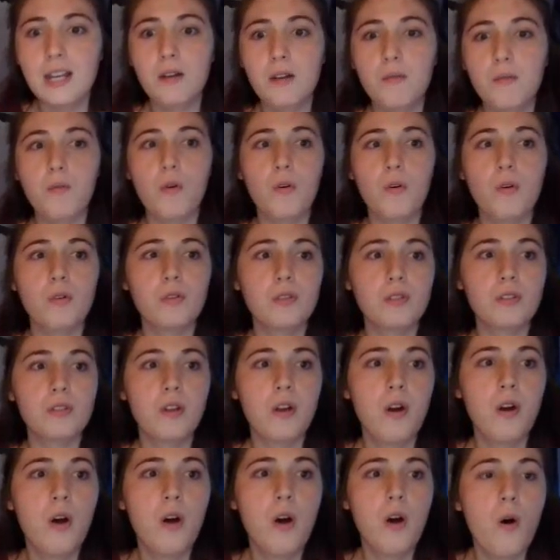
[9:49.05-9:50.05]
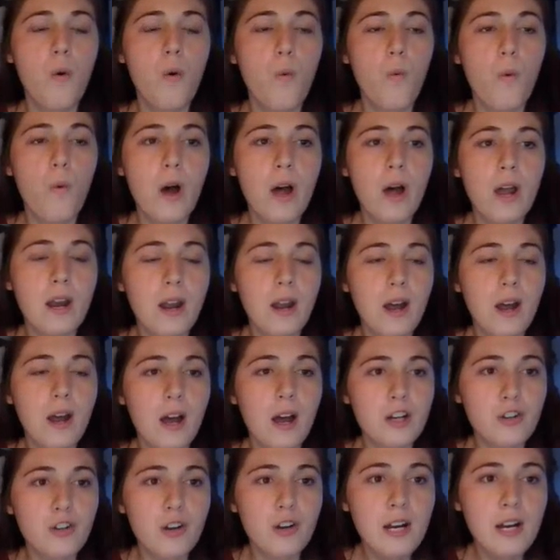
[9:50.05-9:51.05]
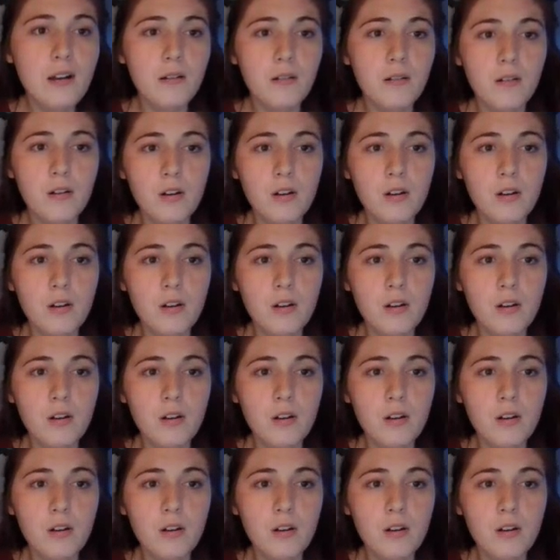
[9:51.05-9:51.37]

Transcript: equals 100.